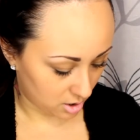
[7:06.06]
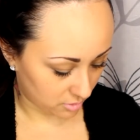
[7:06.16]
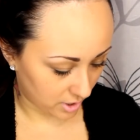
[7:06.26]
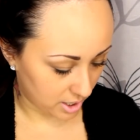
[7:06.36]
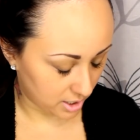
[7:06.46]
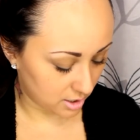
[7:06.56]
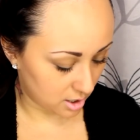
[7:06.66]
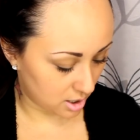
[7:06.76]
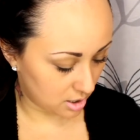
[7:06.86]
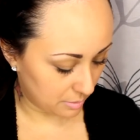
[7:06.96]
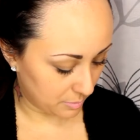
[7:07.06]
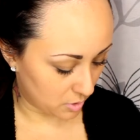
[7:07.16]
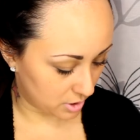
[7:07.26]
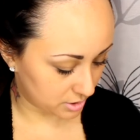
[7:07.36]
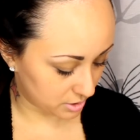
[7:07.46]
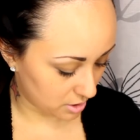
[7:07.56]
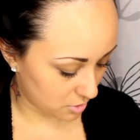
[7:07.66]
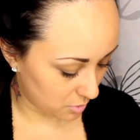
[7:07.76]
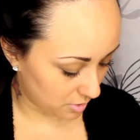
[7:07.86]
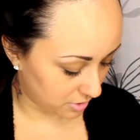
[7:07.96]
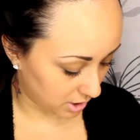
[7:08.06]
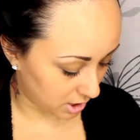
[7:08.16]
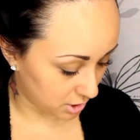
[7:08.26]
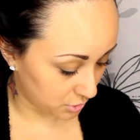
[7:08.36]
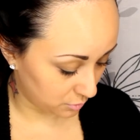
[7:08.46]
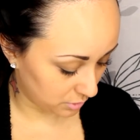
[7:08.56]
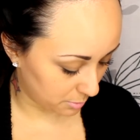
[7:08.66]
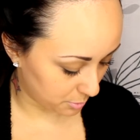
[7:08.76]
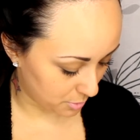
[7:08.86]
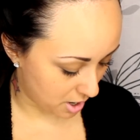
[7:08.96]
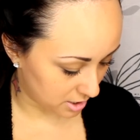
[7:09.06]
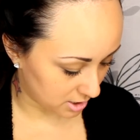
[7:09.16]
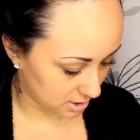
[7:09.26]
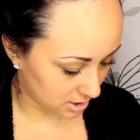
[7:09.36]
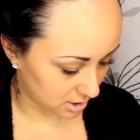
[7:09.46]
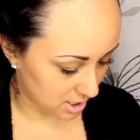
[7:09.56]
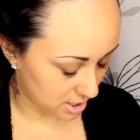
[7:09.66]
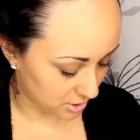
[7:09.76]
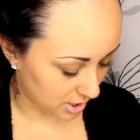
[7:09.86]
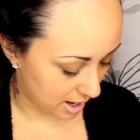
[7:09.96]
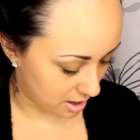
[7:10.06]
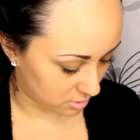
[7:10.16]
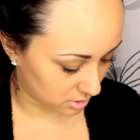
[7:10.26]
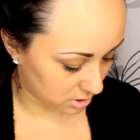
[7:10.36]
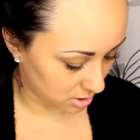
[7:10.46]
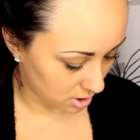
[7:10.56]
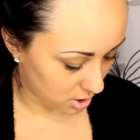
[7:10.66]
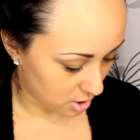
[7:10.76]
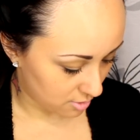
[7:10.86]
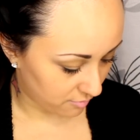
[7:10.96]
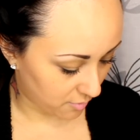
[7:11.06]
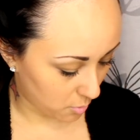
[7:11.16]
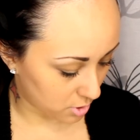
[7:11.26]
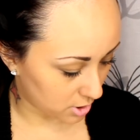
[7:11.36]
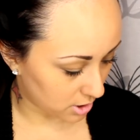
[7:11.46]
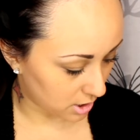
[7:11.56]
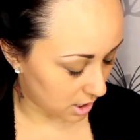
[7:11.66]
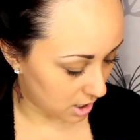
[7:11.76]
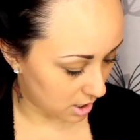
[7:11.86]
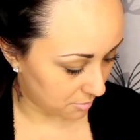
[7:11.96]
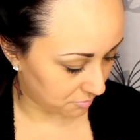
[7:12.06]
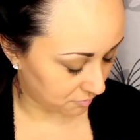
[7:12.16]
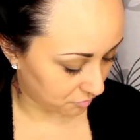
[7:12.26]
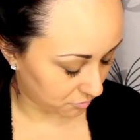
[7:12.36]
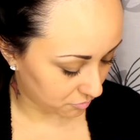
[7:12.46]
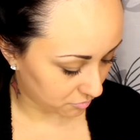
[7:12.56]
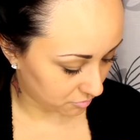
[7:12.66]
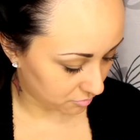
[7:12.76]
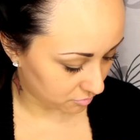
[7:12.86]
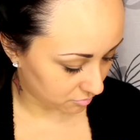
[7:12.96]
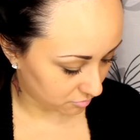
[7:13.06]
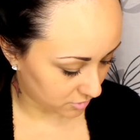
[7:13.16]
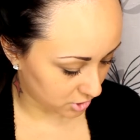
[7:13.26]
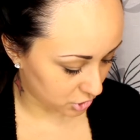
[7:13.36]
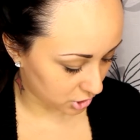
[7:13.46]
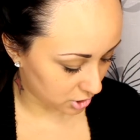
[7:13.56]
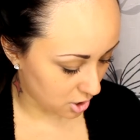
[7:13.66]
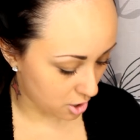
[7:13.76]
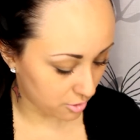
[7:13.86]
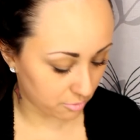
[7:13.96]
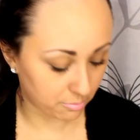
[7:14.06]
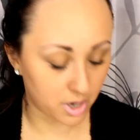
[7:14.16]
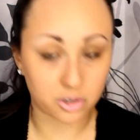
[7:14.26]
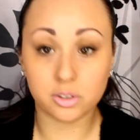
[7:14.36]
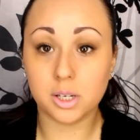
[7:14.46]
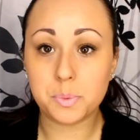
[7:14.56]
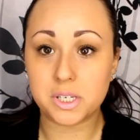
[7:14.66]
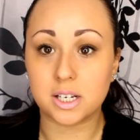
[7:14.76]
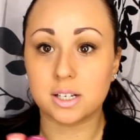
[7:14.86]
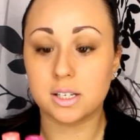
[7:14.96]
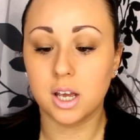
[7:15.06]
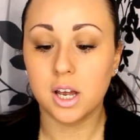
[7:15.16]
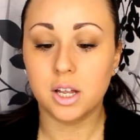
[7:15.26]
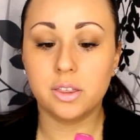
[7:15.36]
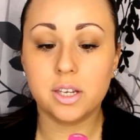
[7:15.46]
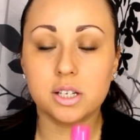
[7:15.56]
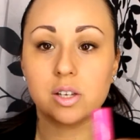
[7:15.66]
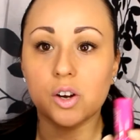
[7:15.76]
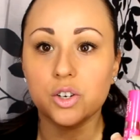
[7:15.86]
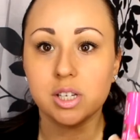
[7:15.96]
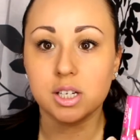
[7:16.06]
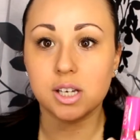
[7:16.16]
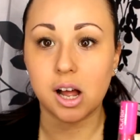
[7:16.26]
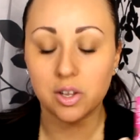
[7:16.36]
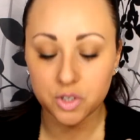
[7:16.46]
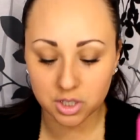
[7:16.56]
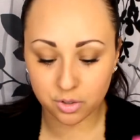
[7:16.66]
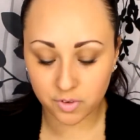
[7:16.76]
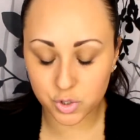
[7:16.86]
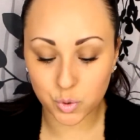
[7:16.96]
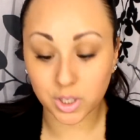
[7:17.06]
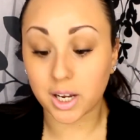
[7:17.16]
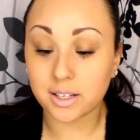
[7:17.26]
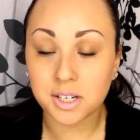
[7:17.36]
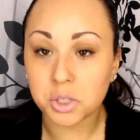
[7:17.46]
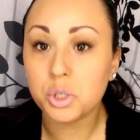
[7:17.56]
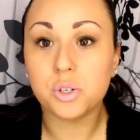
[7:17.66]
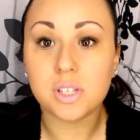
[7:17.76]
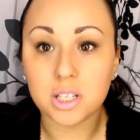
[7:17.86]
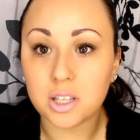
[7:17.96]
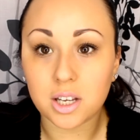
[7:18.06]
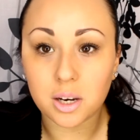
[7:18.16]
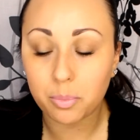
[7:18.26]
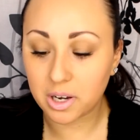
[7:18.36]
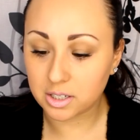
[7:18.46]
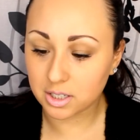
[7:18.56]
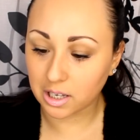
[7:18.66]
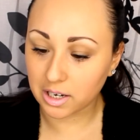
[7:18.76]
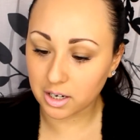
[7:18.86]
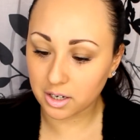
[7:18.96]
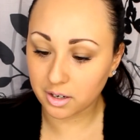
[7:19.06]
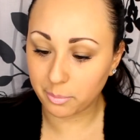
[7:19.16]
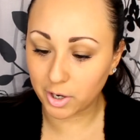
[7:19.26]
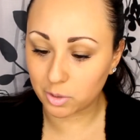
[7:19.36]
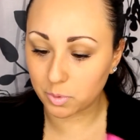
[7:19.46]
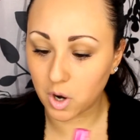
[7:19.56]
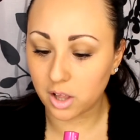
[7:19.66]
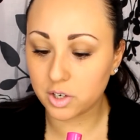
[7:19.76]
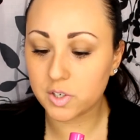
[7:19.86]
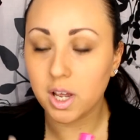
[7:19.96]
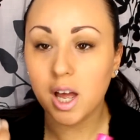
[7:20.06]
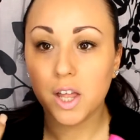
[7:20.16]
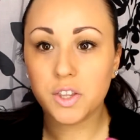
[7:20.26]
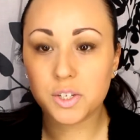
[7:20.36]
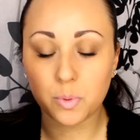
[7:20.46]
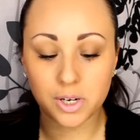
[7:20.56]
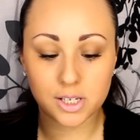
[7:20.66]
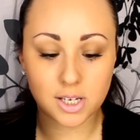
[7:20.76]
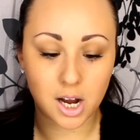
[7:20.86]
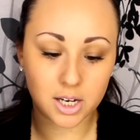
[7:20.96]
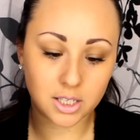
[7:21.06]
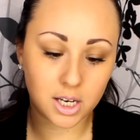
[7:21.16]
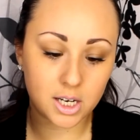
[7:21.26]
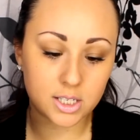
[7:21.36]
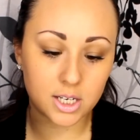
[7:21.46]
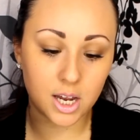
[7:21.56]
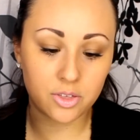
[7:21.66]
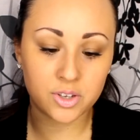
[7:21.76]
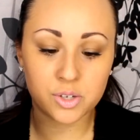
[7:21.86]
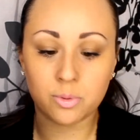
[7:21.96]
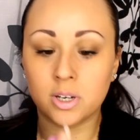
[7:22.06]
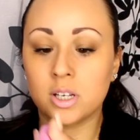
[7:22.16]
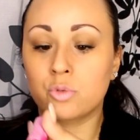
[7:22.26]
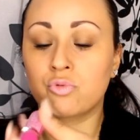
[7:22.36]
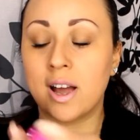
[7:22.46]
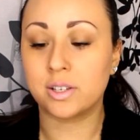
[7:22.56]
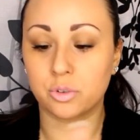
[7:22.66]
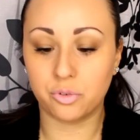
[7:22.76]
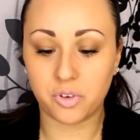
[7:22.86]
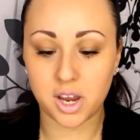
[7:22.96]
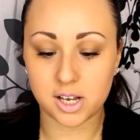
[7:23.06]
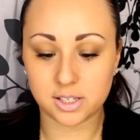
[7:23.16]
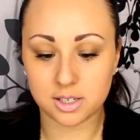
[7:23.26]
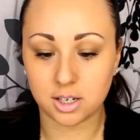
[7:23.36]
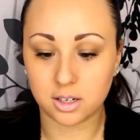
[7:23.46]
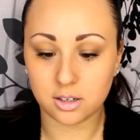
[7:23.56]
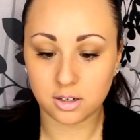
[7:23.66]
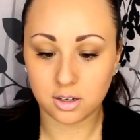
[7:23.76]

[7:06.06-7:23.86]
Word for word: Alright, um, also the new lip products that are out for um, this year are the Butter Lipsticks. These are six dollars individually, and yes, you see that I picked like comparable colors. This one is Cotton Candy, and this one is Razzle Fiesta.